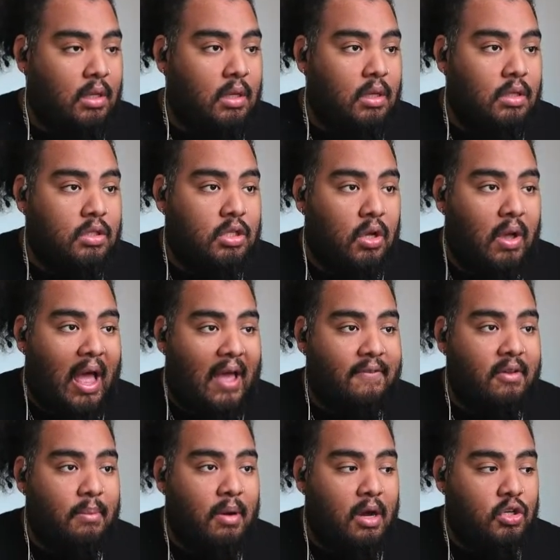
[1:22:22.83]
So having
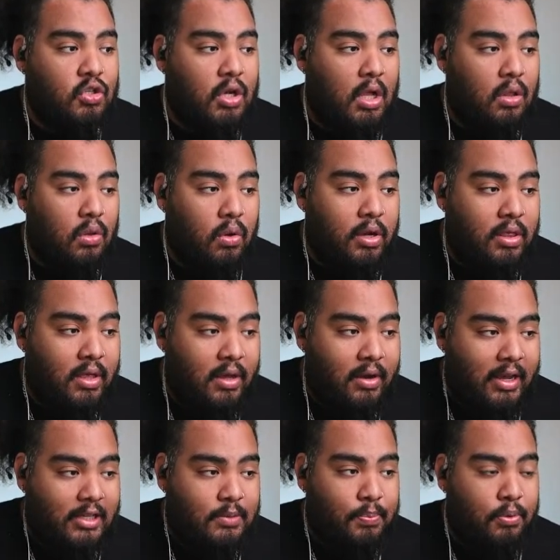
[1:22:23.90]
Marshawn Lloyd there
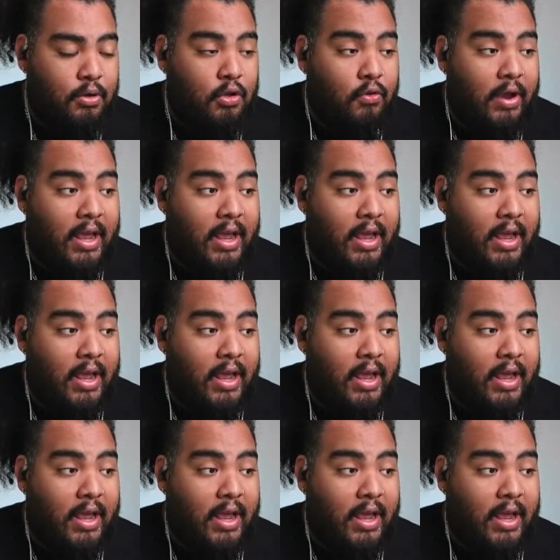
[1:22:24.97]
is pretty great.